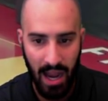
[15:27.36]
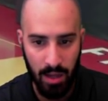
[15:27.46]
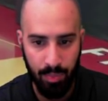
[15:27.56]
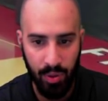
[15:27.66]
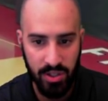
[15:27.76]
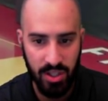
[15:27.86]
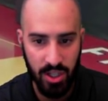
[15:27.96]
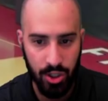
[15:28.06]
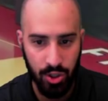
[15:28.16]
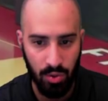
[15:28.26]
and he puts
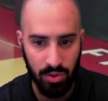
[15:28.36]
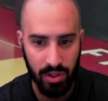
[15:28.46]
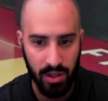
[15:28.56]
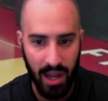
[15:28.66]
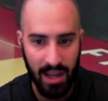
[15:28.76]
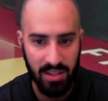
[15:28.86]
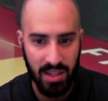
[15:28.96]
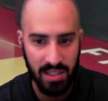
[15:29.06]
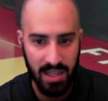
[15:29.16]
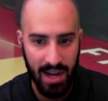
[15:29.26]
this shoulder into
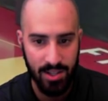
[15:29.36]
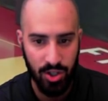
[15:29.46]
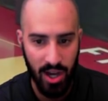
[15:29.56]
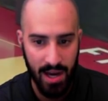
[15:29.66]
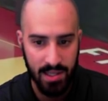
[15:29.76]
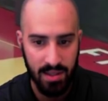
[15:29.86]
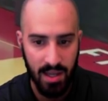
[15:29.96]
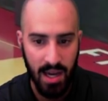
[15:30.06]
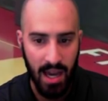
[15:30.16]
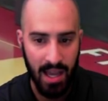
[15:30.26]
this guy's chest,
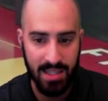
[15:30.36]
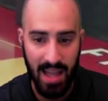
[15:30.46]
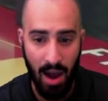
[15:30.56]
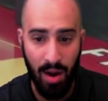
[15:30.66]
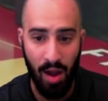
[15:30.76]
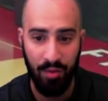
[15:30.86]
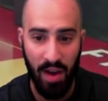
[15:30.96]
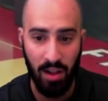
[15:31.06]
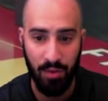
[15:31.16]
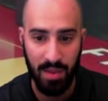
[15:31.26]
he's now gotten
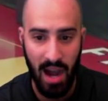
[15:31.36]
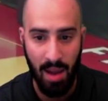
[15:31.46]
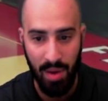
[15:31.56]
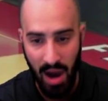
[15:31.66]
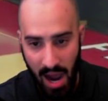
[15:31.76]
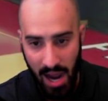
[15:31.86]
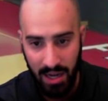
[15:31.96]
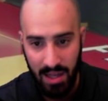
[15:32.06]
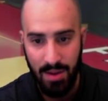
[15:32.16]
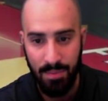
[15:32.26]
fouled from the guy
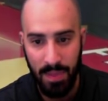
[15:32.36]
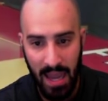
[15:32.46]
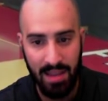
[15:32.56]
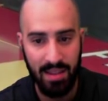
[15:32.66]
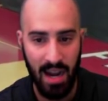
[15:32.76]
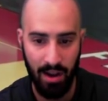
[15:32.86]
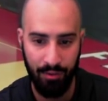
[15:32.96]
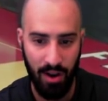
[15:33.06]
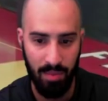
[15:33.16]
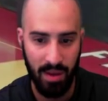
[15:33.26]
behind and the guy in
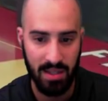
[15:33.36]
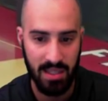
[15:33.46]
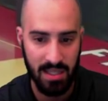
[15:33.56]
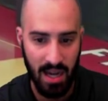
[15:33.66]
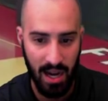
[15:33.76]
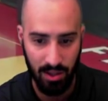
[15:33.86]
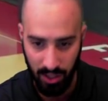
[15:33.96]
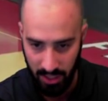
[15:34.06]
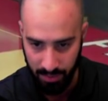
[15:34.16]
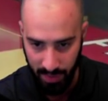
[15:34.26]
front, because this guy,
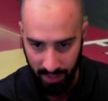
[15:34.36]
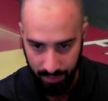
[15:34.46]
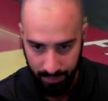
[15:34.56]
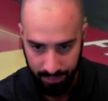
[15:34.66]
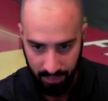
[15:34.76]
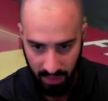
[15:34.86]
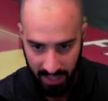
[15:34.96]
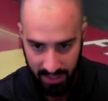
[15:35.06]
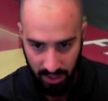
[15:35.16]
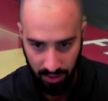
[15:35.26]
look at his feet.
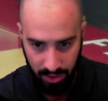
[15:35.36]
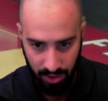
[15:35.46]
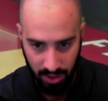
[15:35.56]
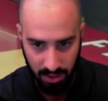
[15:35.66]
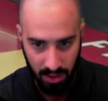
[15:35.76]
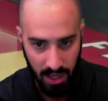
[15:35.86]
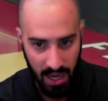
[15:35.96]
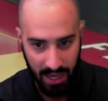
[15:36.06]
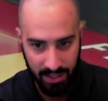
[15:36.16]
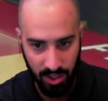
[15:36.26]
He's still in the circle.
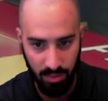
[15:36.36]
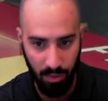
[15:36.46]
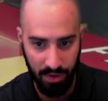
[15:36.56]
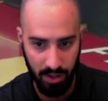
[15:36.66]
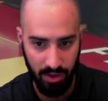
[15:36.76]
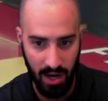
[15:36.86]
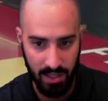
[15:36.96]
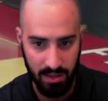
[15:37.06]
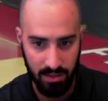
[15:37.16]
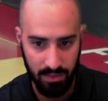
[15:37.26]
He's still moving
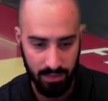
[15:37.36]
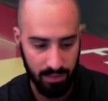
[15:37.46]
across.